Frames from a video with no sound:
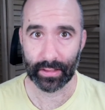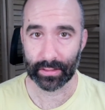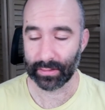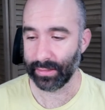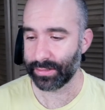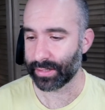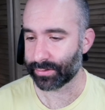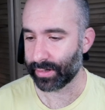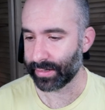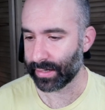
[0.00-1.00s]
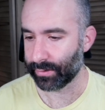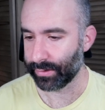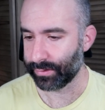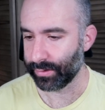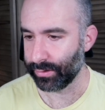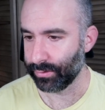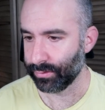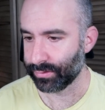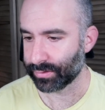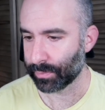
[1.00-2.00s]
lead chess right now is to
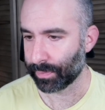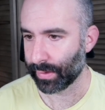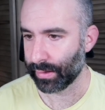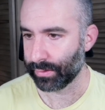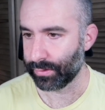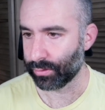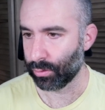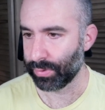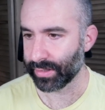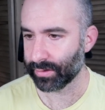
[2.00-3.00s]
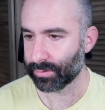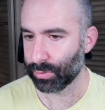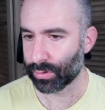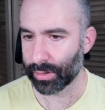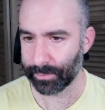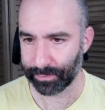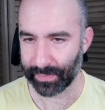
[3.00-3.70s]
use this opening explorer